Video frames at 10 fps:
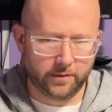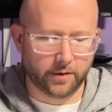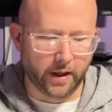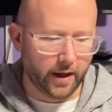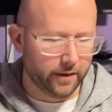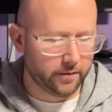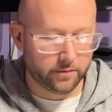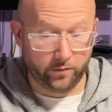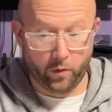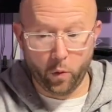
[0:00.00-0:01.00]
Yeah.
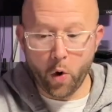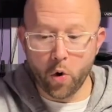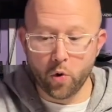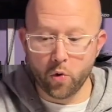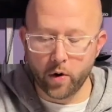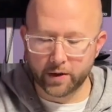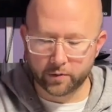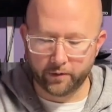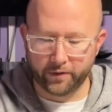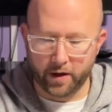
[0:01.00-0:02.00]
Woo! It just
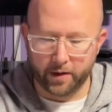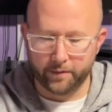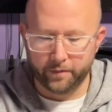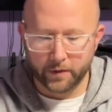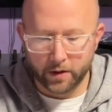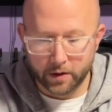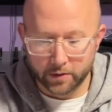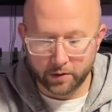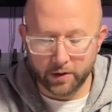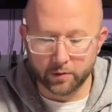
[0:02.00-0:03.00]
went flying.
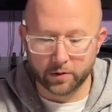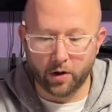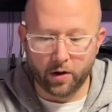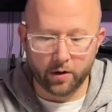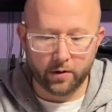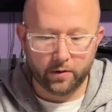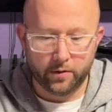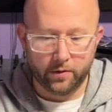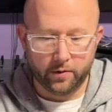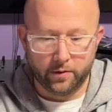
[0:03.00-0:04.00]
So these ones
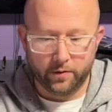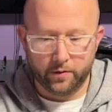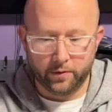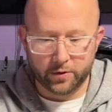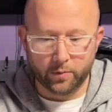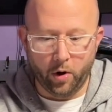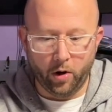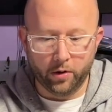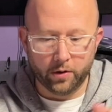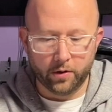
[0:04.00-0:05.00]
they're
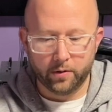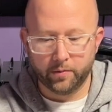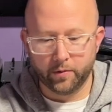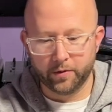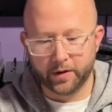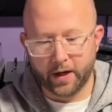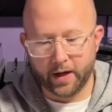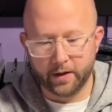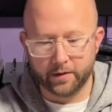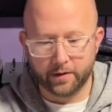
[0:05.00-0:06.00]
smaller, but with
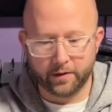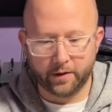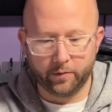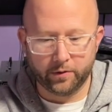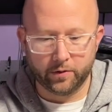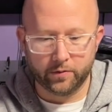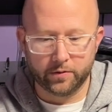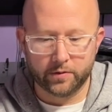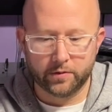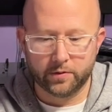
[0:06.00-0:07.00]
that, I think with
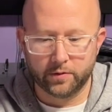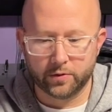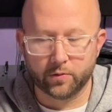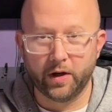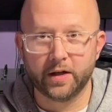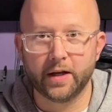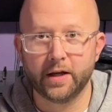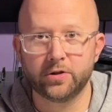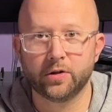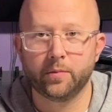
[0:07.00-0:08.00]
those serrated
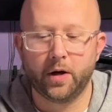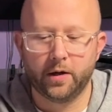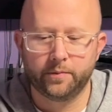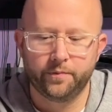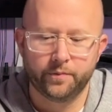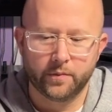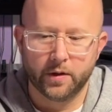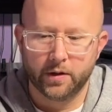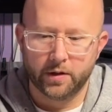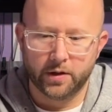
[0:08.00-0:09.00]
edge on the bottom,
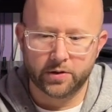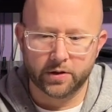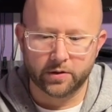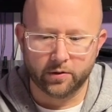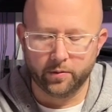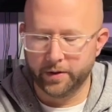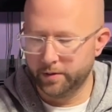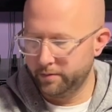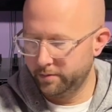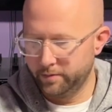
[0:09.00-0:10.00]
it's just a little
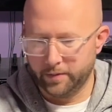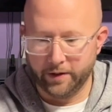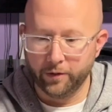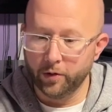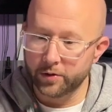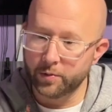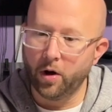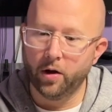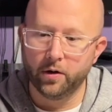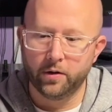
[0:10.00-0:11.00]
bit, even though they're
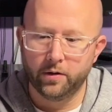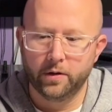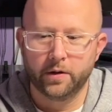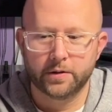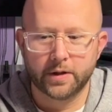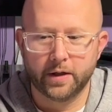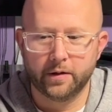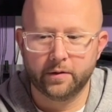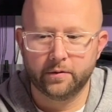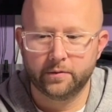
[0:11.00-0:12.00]
smaller, it's got
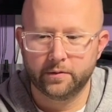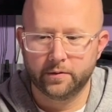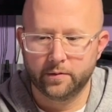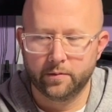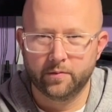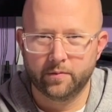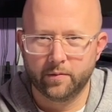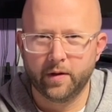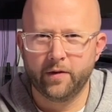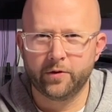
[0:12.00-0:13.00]
a
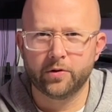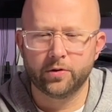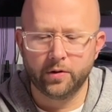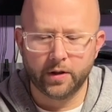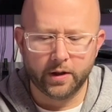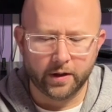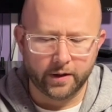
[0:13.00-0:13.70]
heavier duty